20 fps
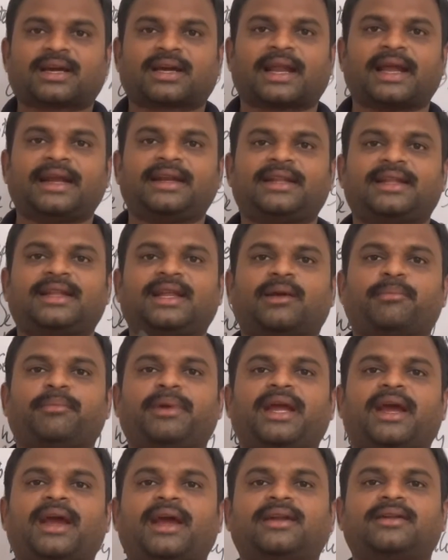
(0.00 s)
criteria
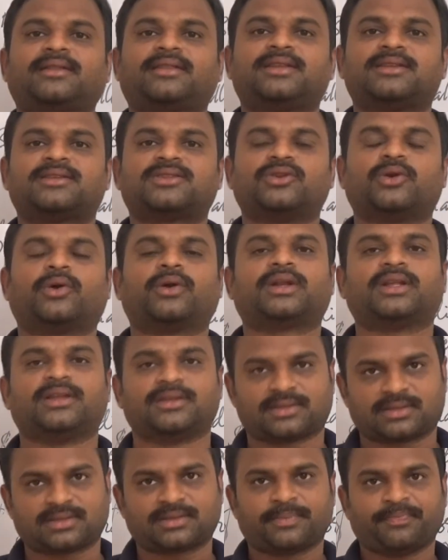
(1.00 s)
behind this
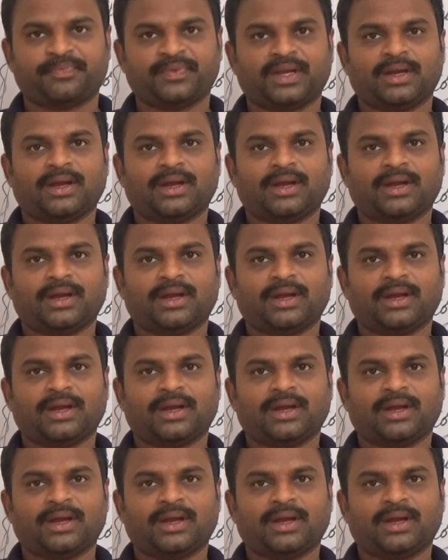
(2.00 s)
notice.